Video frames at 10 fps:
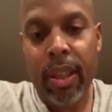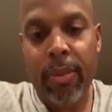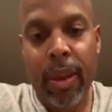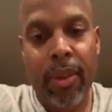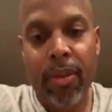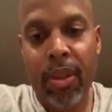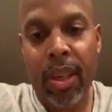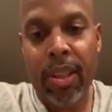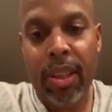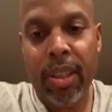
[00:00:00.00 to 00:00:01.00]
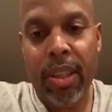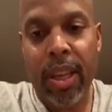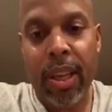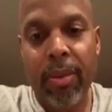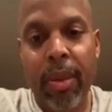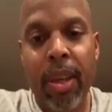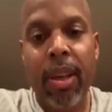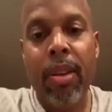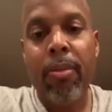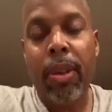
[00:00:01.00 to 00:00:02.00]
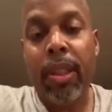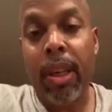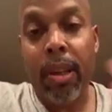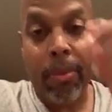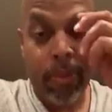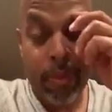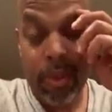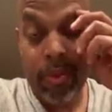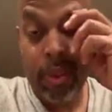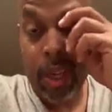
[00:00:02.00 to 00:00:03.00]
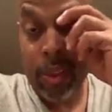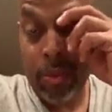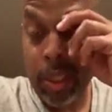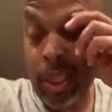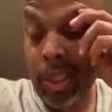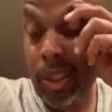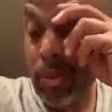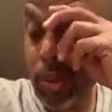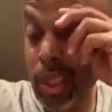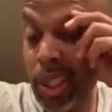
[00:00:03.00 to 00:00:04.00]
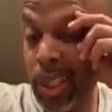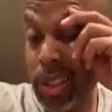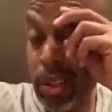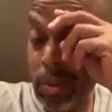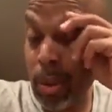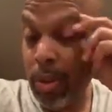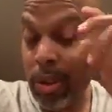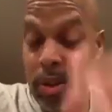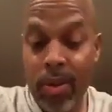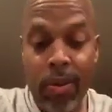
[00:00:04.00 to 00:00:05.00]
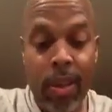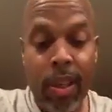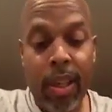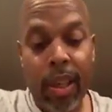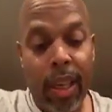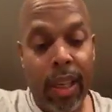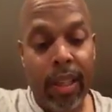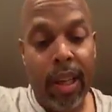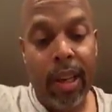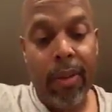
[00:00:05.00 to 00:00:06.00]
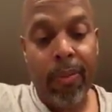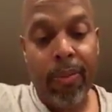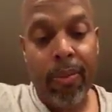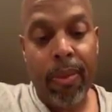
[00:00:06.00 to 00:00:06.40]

I'm not even trying to say your name, but um, if you guys want to want to get some, let me know, and um,